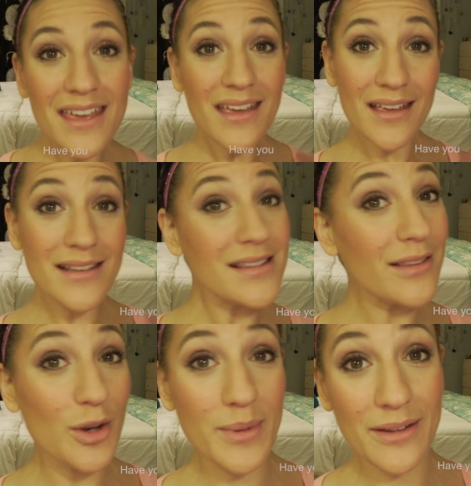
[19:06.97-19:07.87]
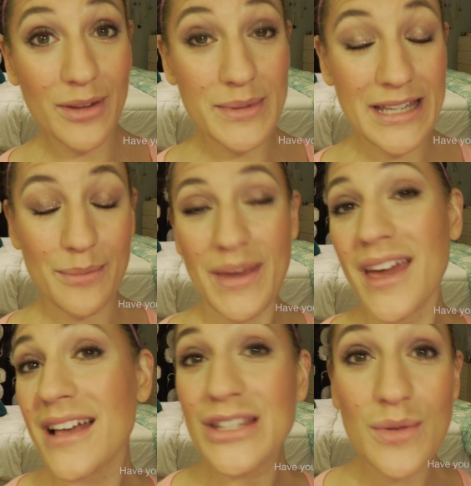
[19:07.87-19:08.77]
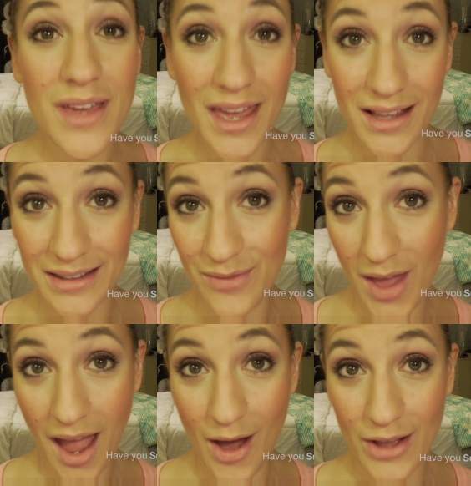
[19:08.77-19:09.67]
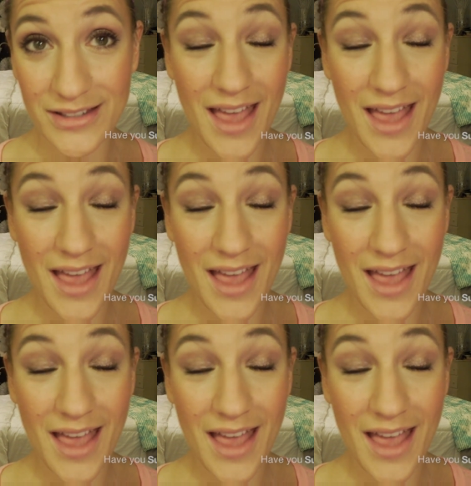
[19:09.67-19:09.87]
is a little bit of lipstick because you can't leave the house,